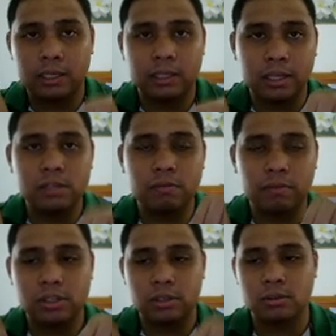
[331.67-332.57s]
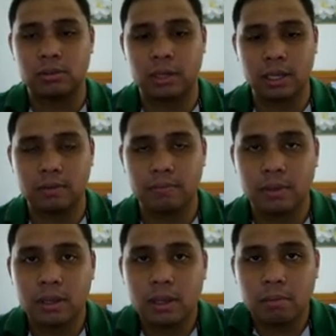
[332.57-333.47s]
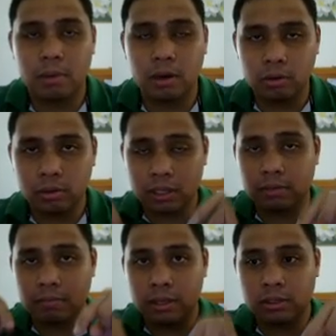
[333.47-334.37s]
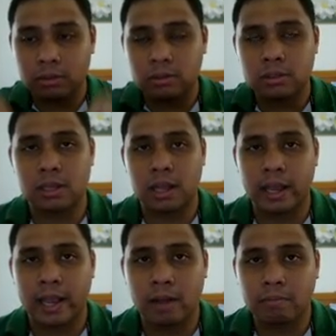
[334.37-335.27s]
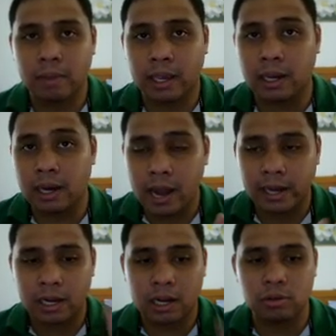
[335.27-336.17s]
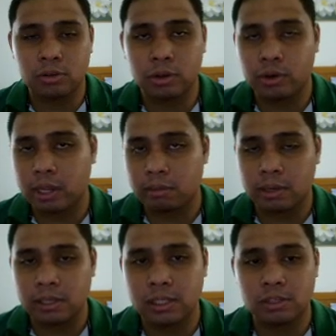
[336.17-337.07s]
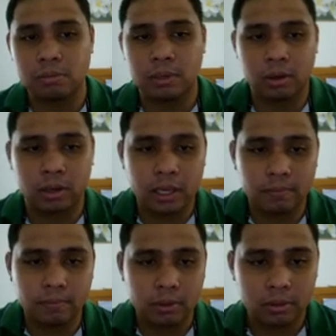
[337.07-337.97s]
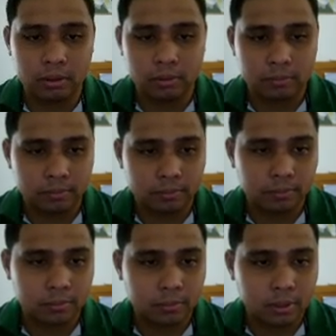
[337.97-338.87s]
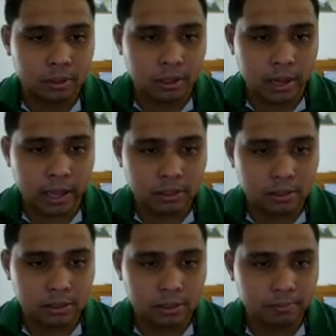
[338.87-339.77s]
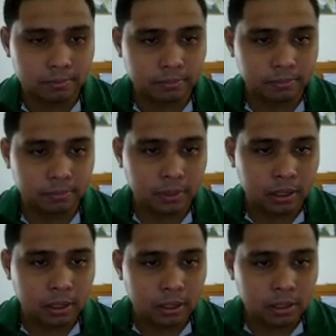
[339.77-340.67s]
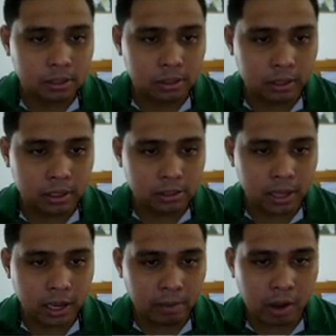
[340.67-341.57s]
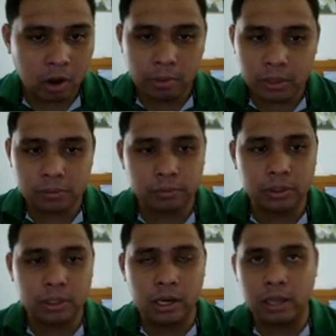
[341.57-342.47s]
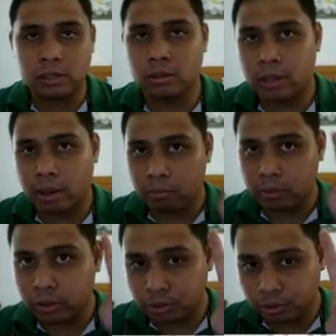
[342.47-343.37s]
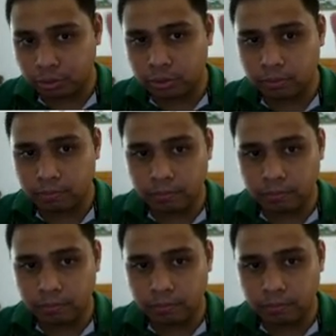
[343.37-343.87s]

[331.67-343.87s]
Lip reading: these videos. Okay, below these videos, I have my line account, so you can message me. Okay, next. So this time, how much food? Lesson number 2.